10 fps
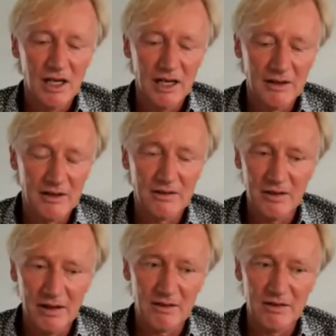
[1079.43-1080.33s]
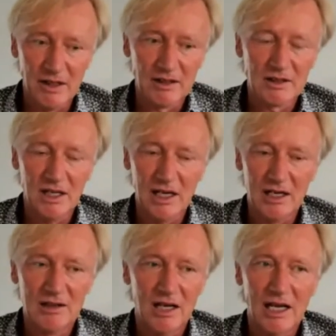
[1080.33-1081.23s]
and that the things
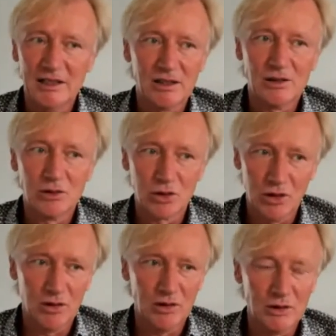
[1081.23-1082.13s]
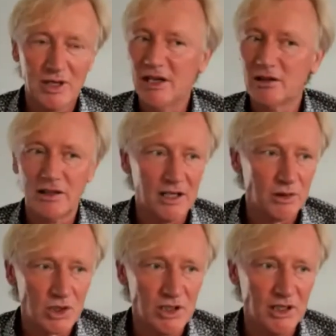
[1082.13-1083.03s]
are under control. You cannot
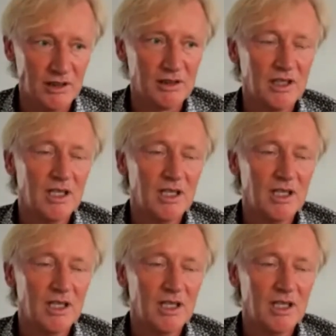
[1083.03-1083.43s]
negotiate.